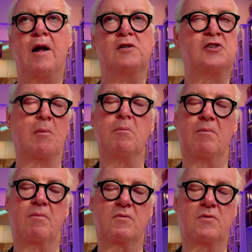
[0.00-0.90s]

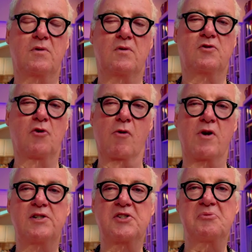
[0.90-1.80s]
Some
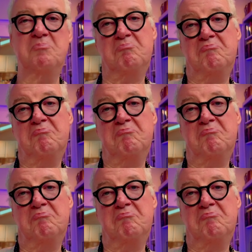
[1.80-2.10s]
tourists,